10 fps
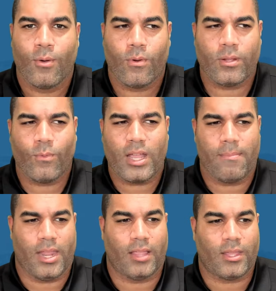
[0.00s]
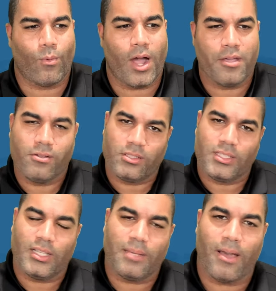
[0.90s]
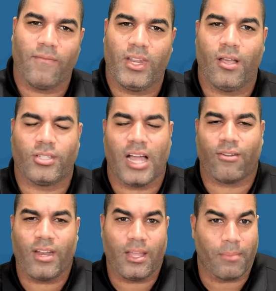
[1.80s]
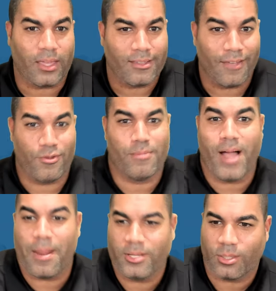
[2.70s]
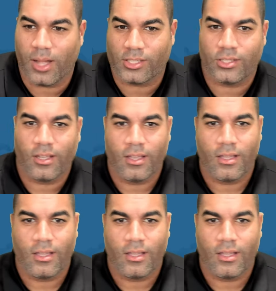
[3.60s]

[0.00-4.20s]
Well, then wait a minute. Then why are you stealing my videos and not crediting me if you admire me so much?